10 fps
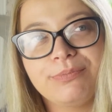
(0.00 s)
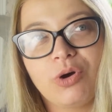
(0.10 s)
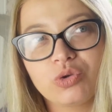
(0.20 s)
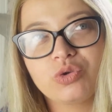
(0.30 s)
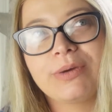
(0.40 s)

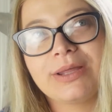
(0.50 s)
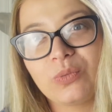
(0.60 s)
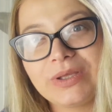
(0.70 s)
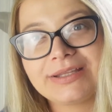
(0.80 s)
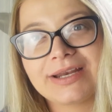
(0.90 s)
autumn and
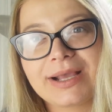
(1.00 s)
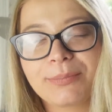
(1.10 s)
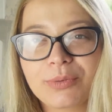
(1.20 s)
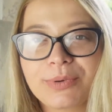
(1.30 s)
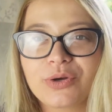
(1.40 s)
winter, like
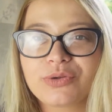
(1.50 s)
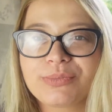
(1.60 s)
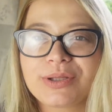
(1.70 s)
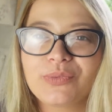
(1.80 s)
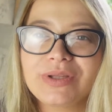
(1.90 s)
proper autumn
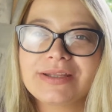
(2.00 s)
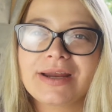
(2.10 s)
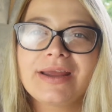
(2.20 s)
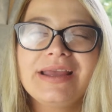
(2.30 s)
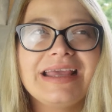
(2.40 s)
and
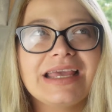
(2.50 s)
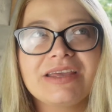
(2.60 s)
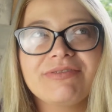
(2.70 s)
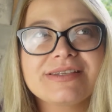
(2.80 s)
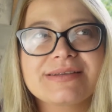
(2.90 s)
winter.
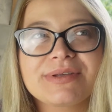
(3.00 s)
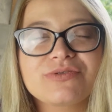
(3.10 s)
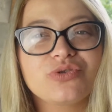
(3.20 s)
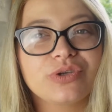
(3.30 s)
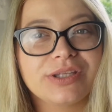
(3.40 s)
Even
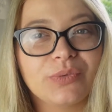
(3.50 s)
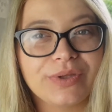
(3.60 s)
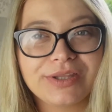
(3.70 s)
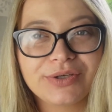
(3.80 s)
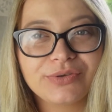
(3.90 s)
sometimes during the
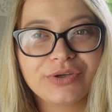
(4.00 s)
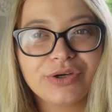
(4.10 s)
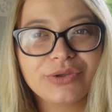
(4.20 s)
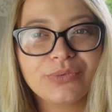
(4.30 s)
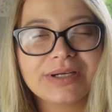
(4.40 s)
winter you're not
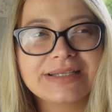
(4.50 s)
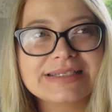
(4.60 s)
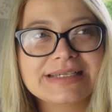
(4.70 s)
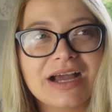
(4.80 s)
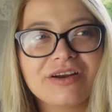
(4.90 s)
going to wear the
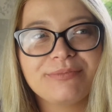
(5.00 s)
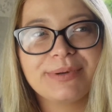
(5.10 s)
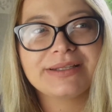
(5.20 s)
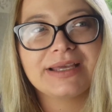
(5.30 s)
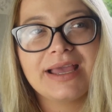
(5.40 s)
scarf,
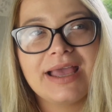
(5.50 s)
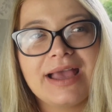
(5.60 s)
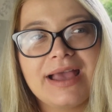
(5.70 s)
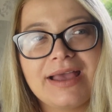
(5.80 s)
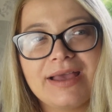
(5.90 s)
but
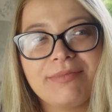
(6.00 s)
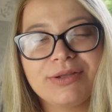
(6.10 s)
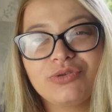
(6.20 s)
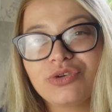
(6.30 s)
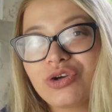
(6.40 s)

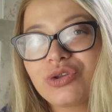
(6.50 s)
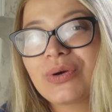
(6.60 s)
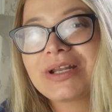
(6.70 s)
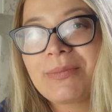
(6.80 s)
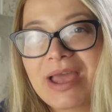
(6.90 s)
and you're not going to
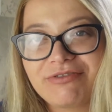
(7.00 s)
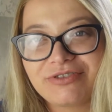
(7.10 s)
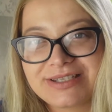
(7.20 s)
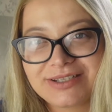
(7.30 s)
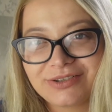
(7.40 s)
wear them
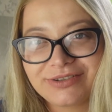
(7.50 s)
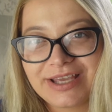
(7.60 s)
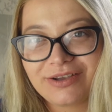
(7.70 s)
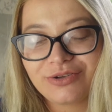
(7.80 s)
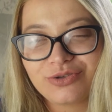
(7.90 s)
every single
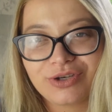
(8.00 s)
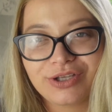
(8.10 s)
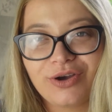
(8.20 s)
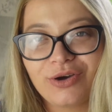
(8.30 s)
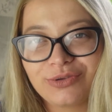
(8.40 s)
day during
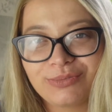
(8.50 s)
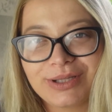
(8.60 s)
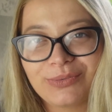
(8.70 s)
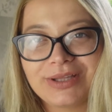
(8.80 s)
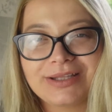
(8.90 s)
the autumn
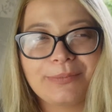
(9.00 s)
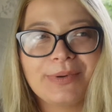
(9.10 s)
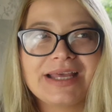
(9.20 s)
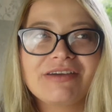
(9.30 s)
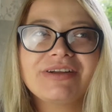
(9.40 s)
and winter.
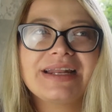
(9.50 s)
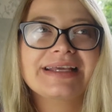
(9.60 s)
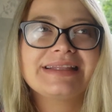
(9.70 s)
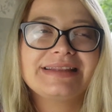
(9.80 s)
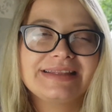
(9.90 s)
But I feel
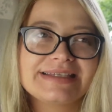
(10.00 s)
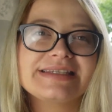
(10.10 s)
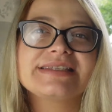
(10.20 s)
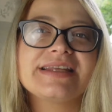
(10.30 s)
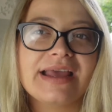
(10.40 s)
like this
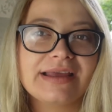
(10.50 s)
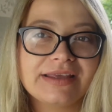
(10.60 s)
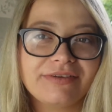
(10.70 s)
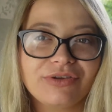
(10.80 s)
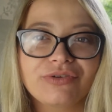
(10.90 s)
is the,
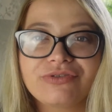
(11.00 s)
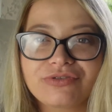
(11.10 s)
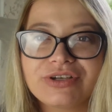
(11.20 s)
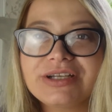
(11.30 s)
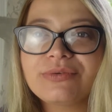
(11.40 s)
if you
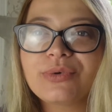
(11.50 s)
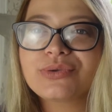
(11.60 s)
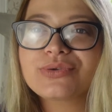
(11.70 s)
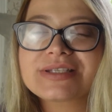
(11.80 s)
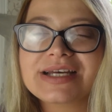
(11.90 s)
really
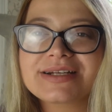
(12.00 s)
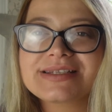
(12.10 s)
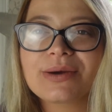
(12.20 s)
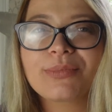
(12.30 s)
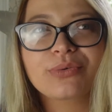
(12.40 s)
want to start somewhere